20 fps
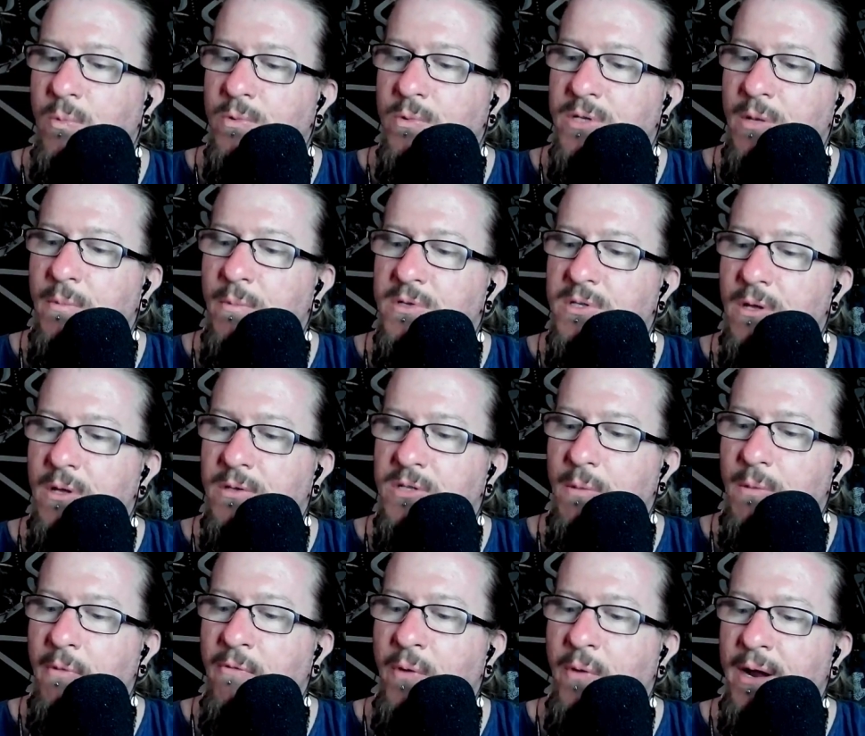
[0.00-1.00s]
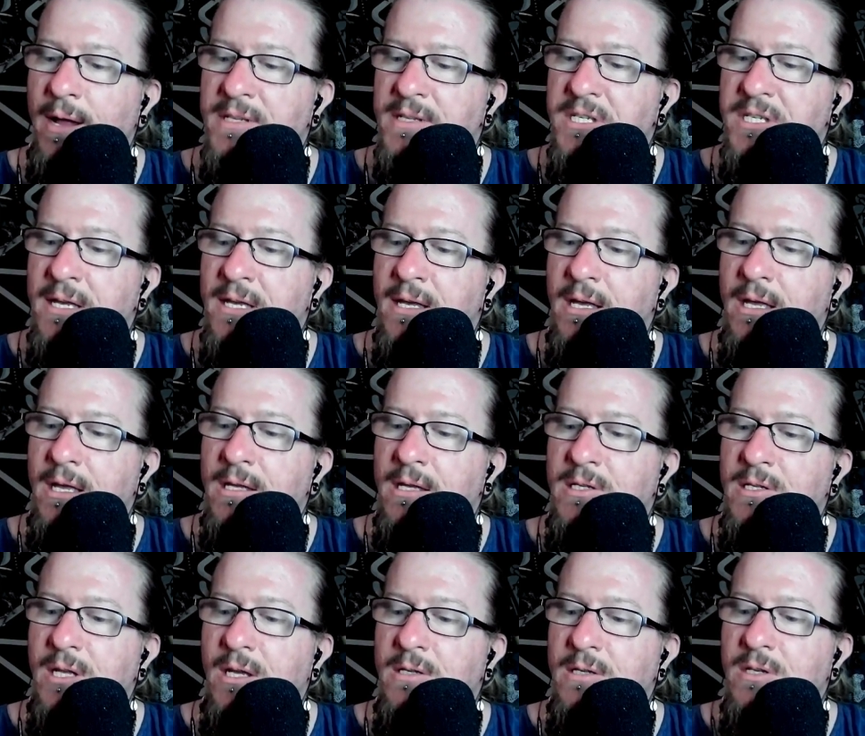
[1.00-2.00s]
some, some of what I see
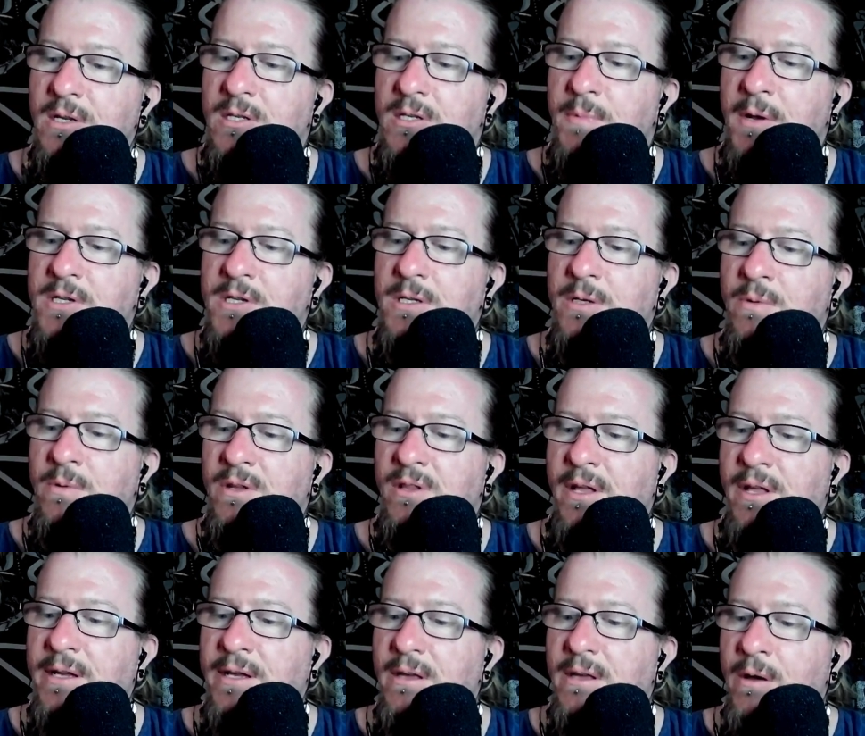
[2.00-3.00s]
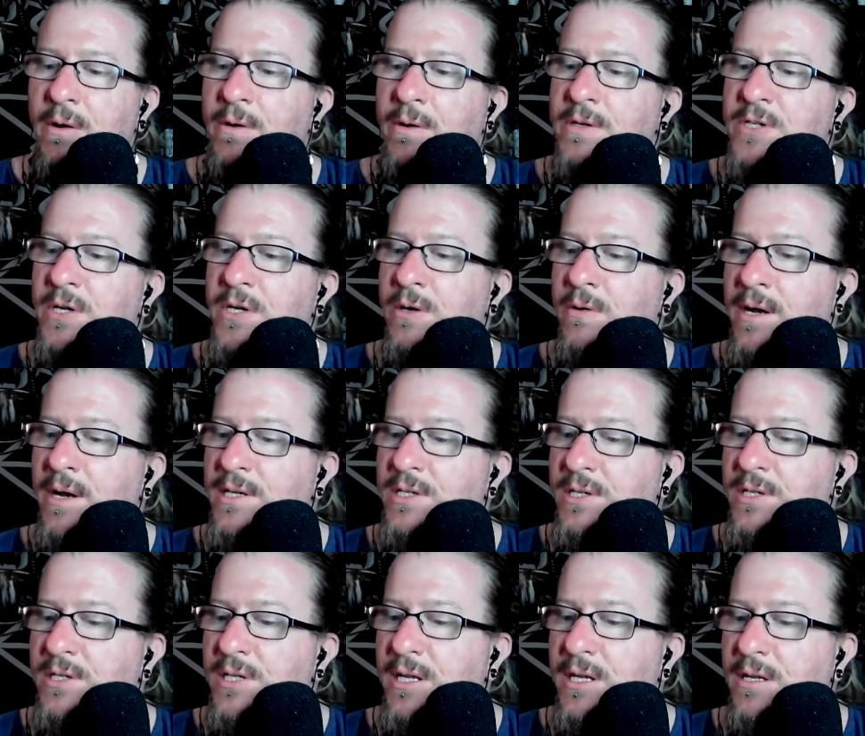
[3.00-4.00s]
is, is especially with like younger
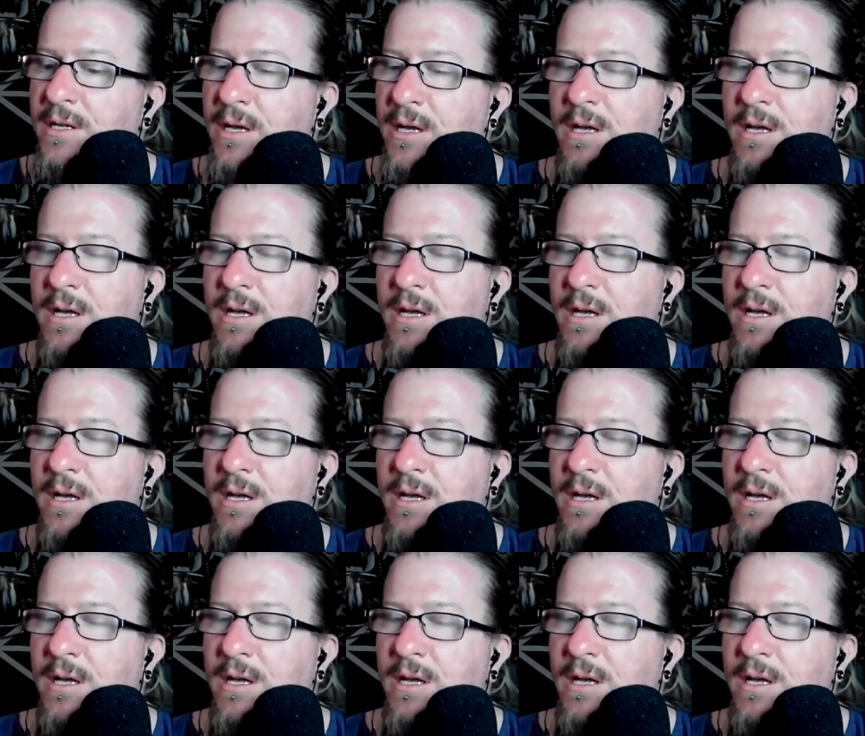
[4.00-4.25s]
generations, they,